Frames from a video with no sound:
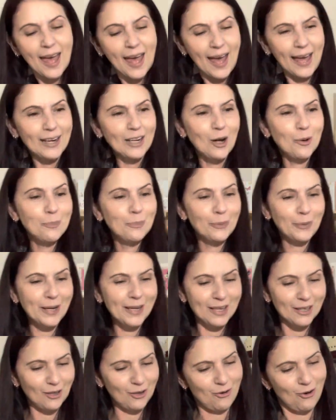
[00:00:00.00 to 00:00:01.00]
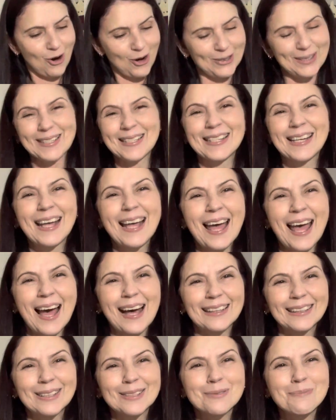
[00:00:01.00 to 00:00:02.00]
and I'll bring across
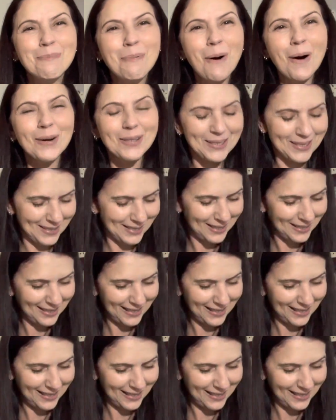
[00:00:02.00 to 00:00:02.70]
our little box,